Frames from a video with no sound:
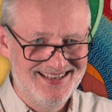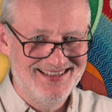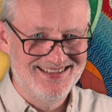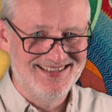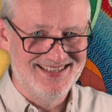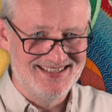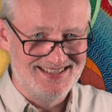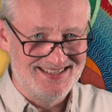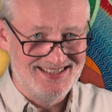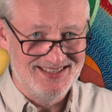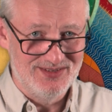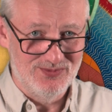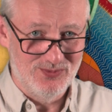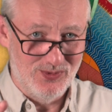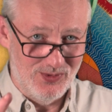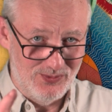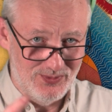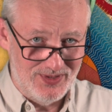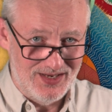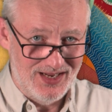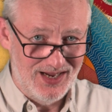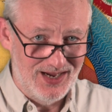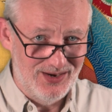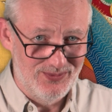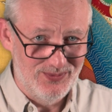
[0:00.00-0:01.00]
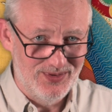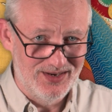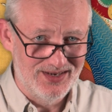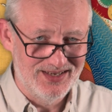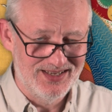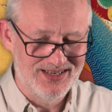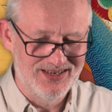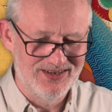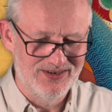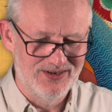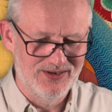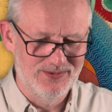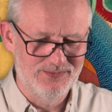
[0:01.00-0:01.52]
this is what we are
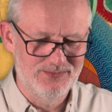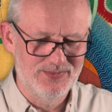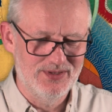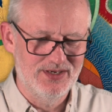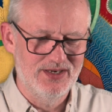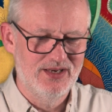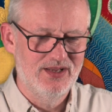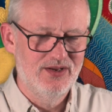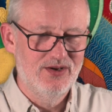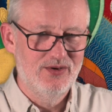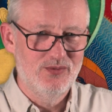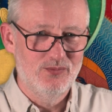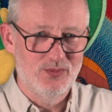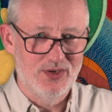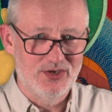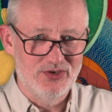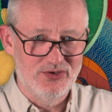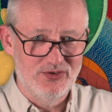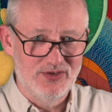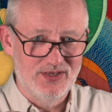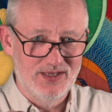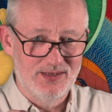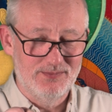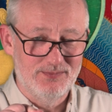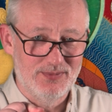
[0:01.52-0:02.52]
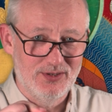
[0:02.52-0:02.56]
working on, but we're doing it